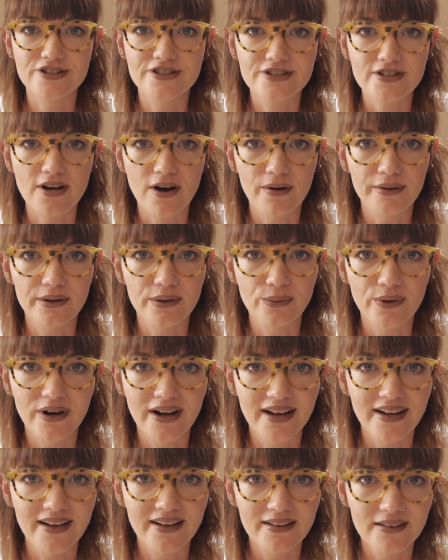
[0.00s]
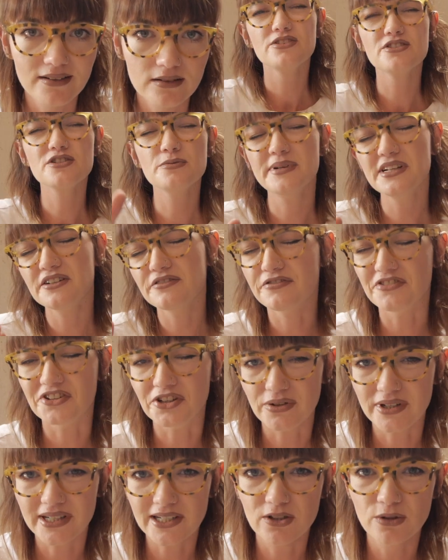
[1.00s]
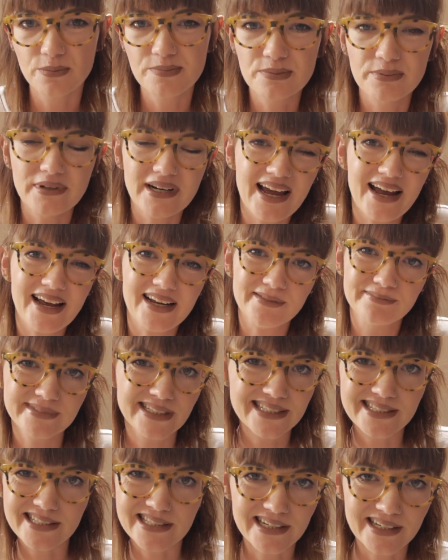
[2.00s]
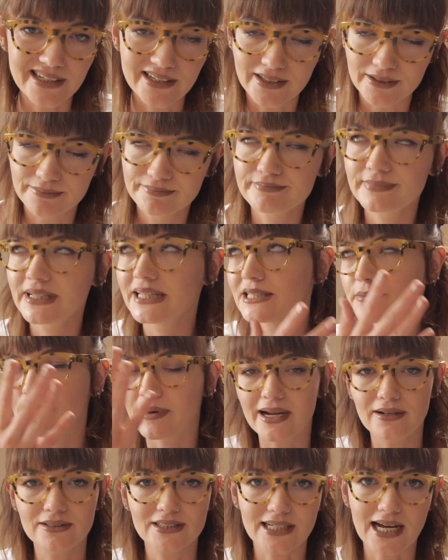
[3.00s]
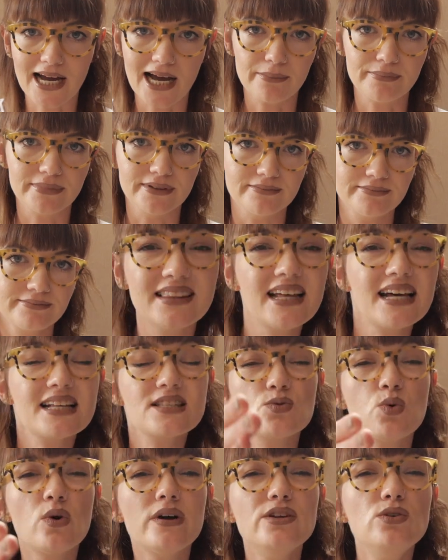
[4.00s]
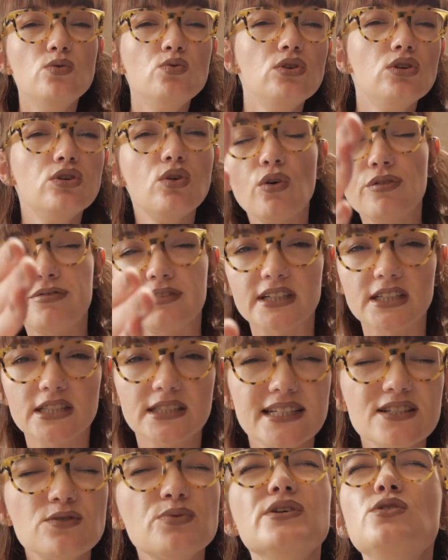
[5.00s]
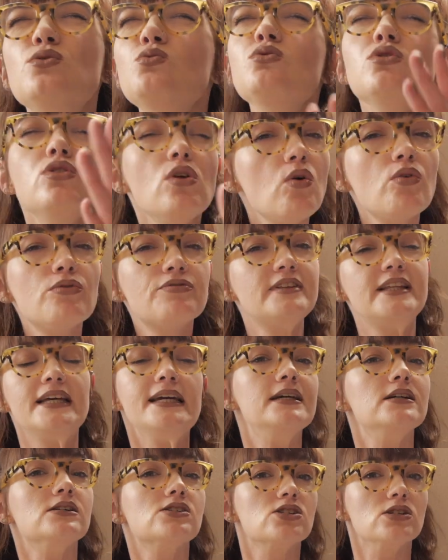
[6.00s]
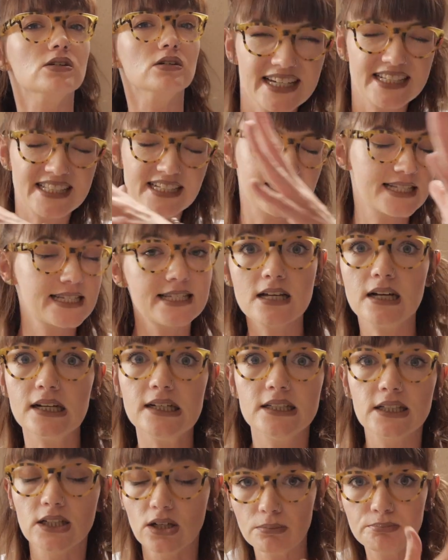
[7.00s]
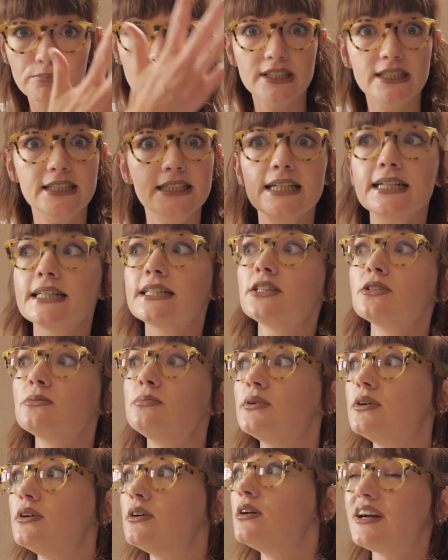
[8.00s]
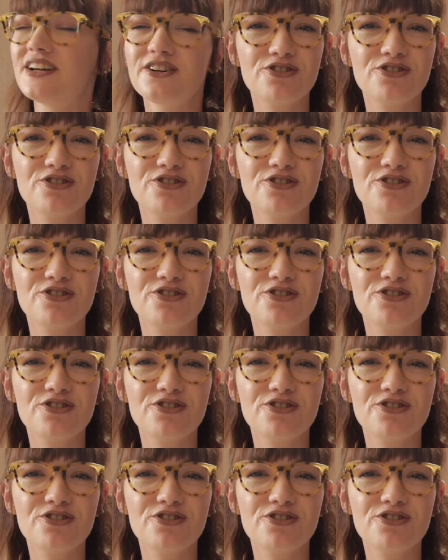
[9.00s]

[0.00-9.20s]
is going well. There's been a few hiccups, but hey, it's theatre. It's bound to happen. That's why you love it. That's why you love theatre. It's exciting, unpredictable, and